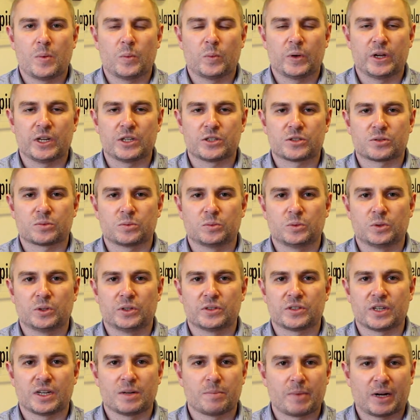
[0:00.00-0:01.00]
which
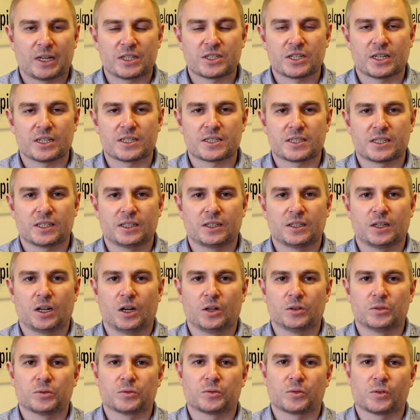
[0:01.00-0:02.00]
was in Manchester
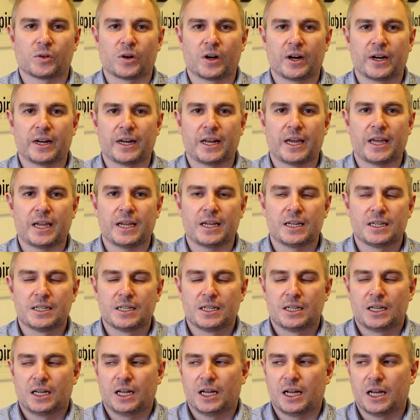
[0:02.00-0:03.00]
on Friday,
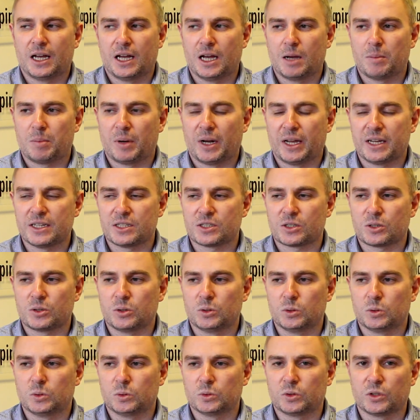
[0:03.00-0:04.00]
a place
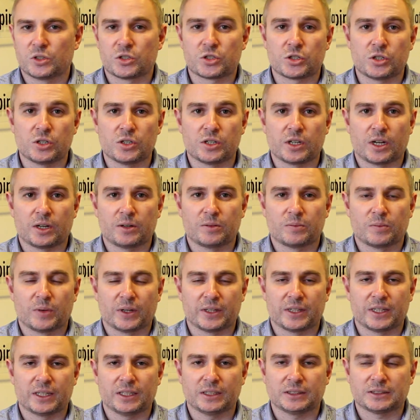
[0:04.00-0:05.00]
called The Studio,
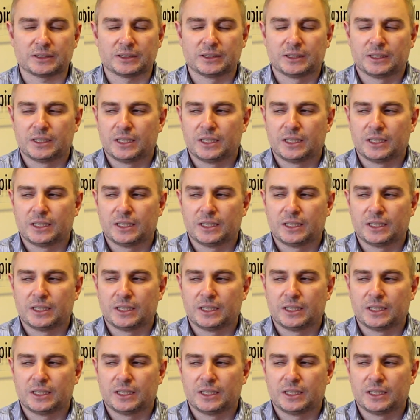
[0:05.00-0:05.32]
I think.